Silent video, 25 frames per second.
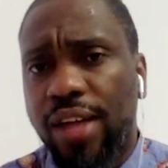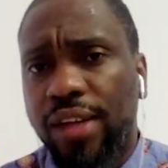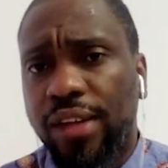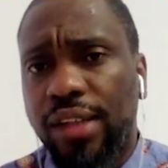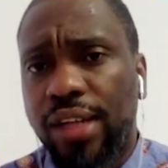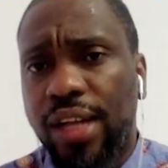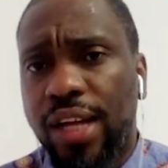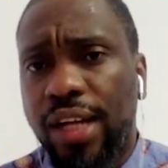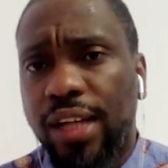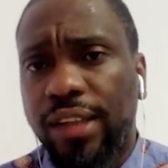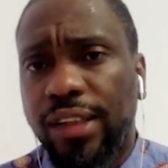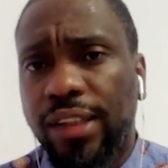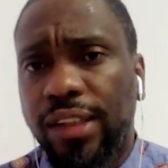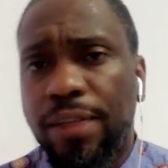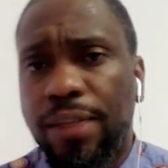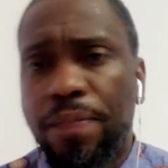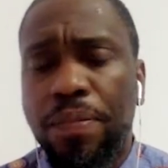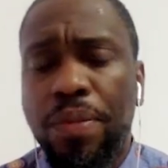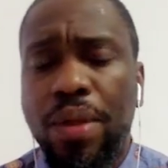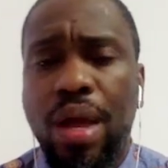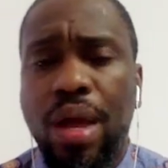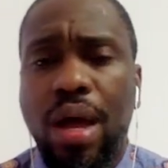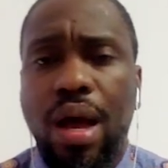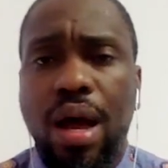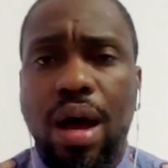continent.
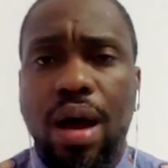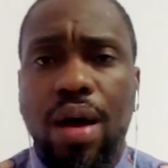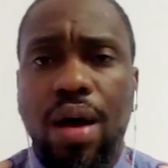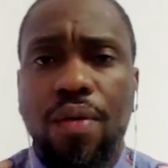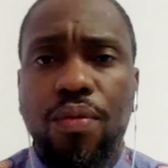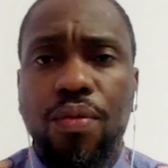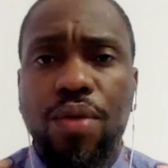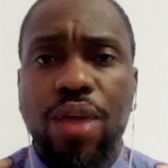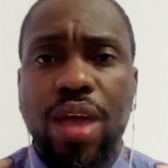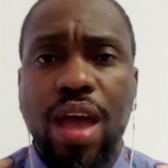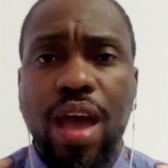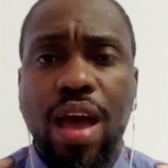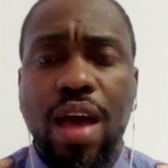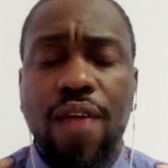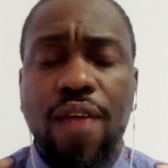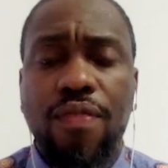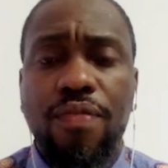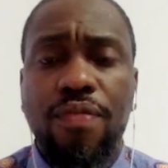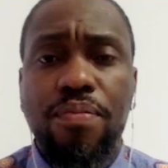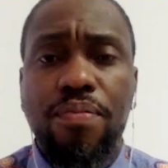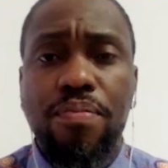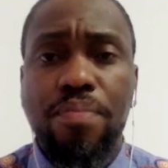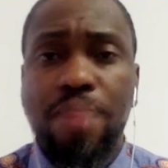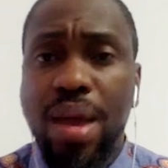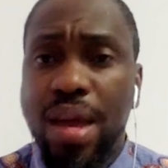Uh, we have
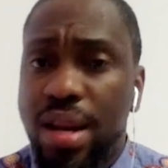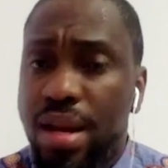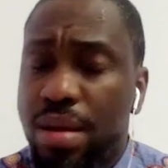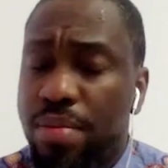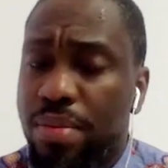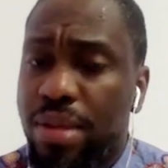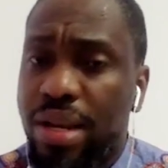many